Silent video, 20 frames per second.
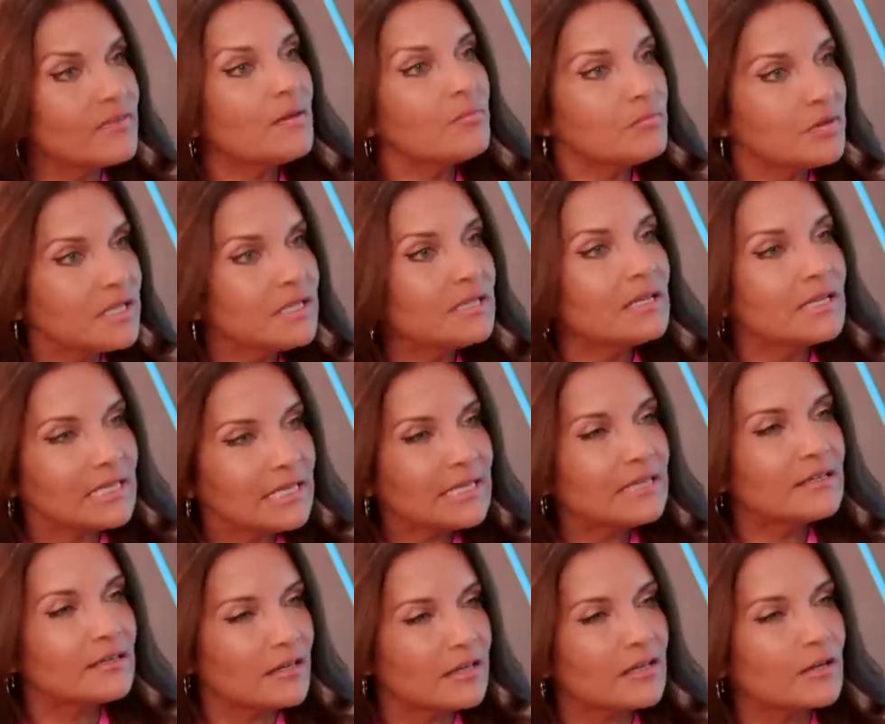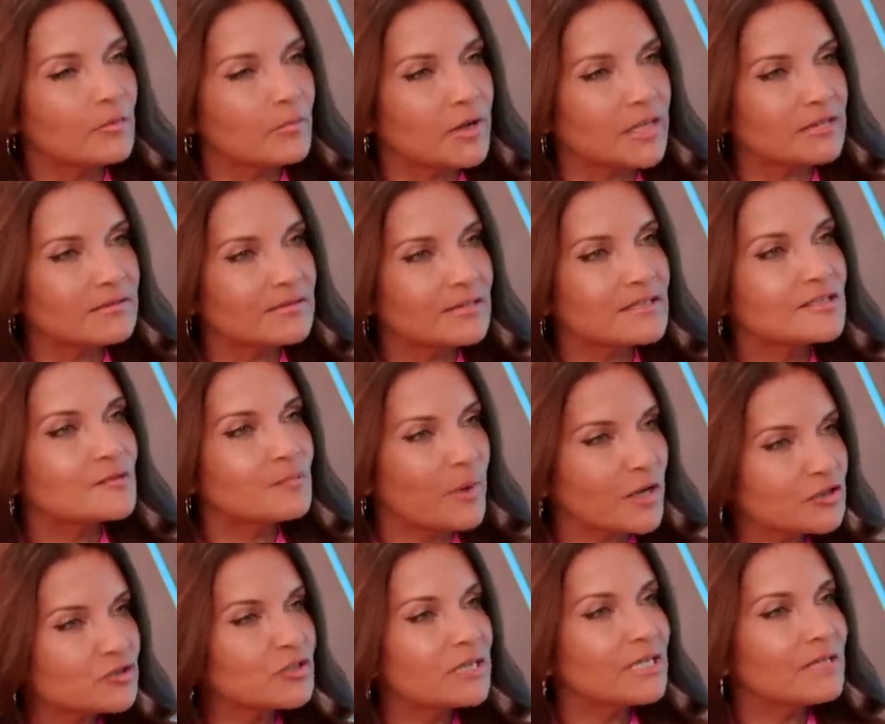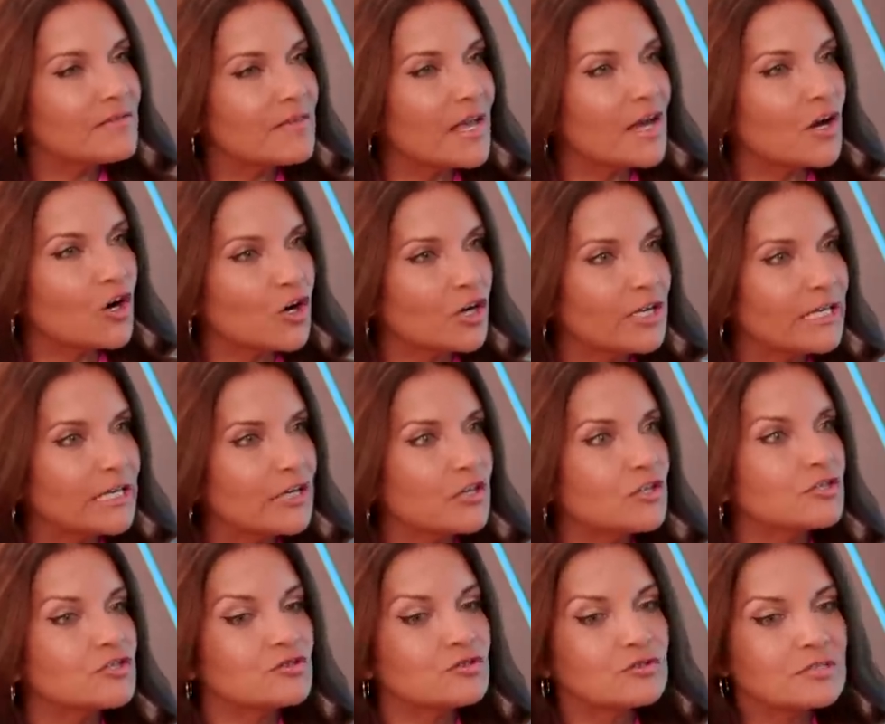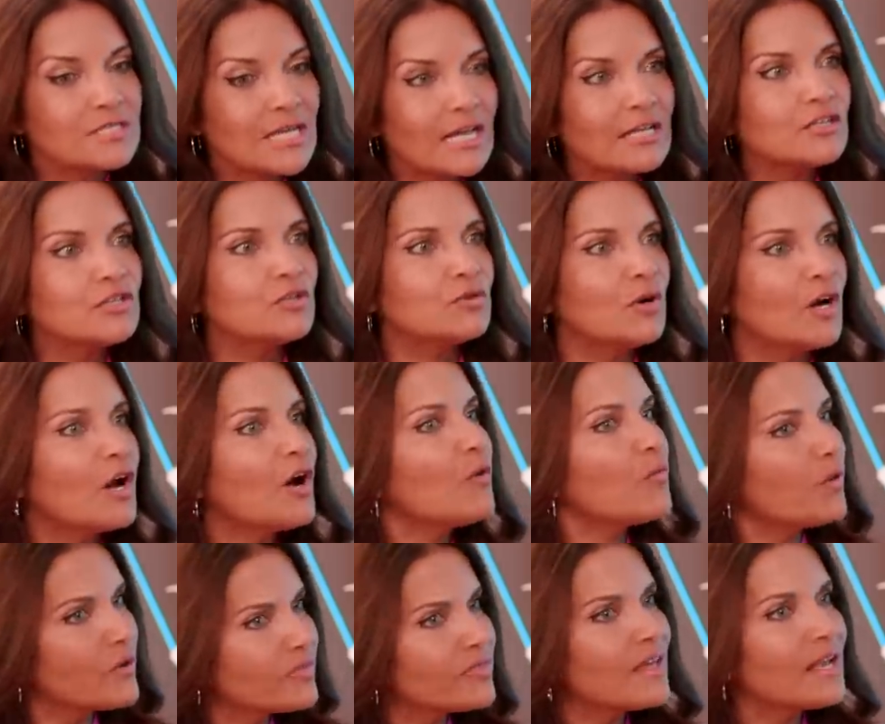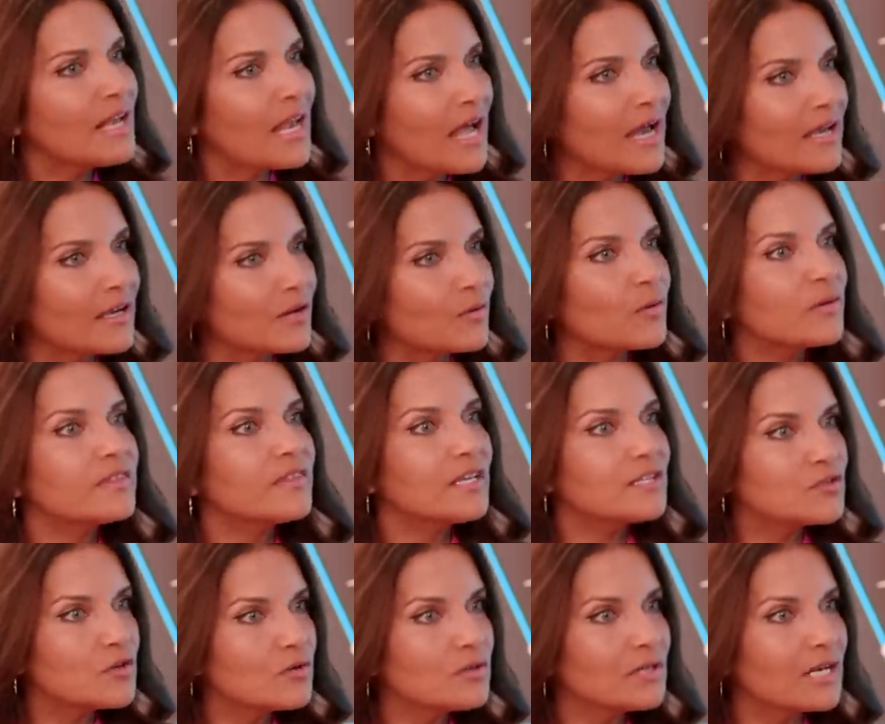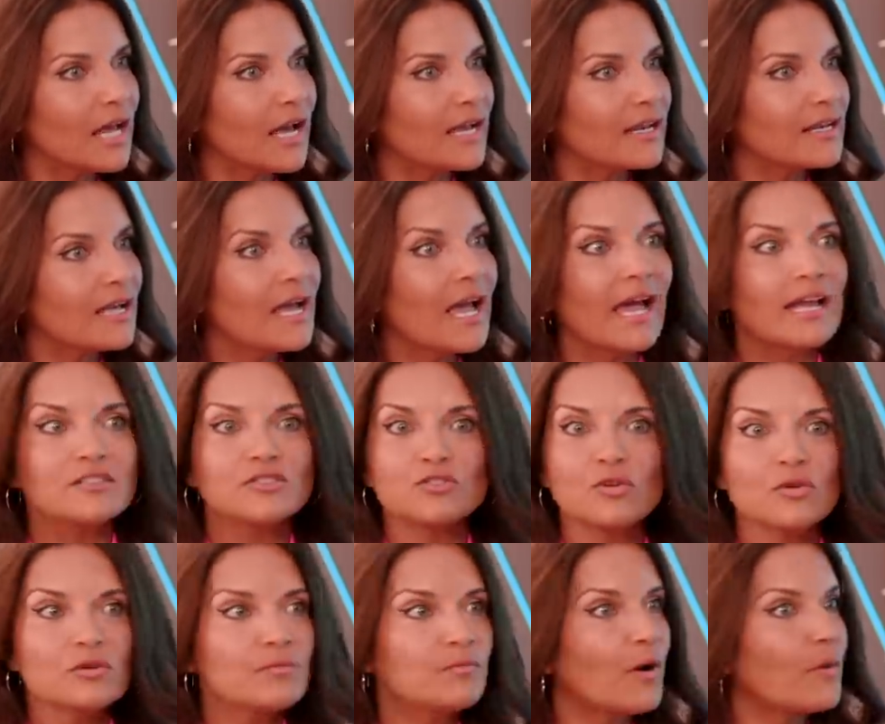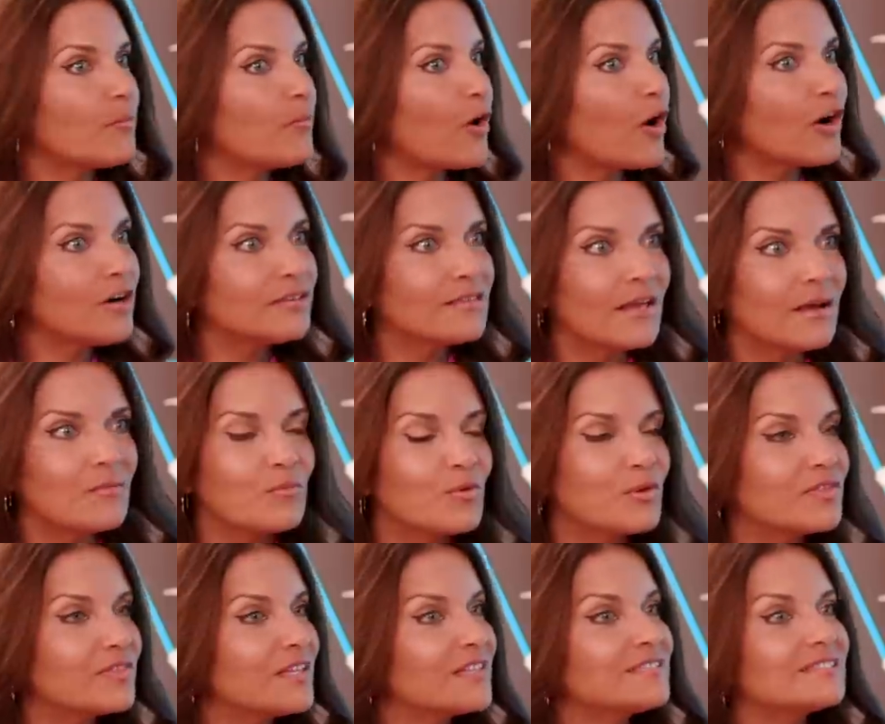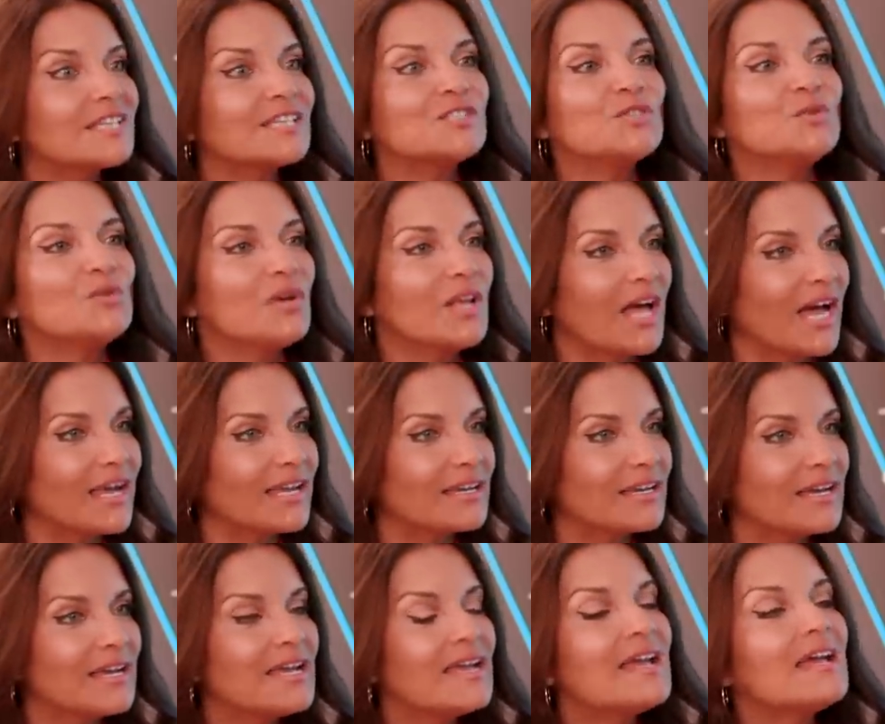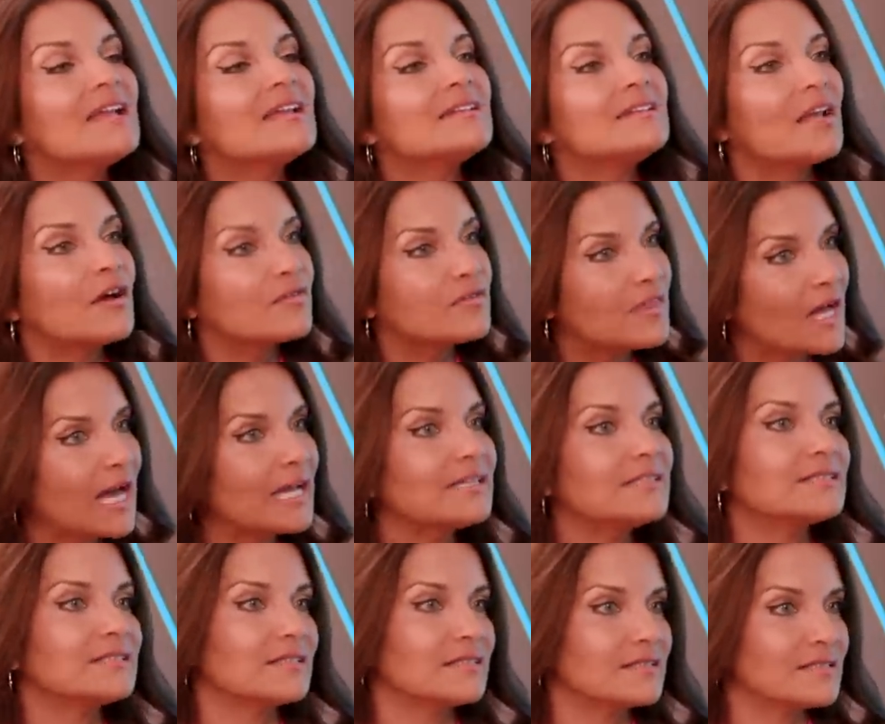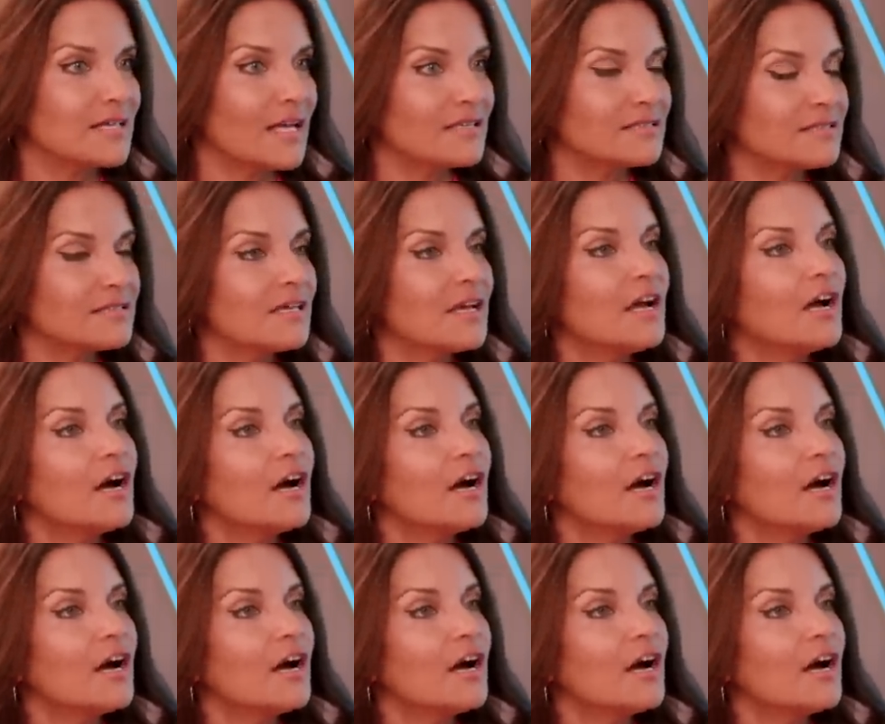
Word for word: them be the lead a little bit, especially in their early years, to tell you what they like, what they don't like, and don't bombard them with things that you like. Now, that is success.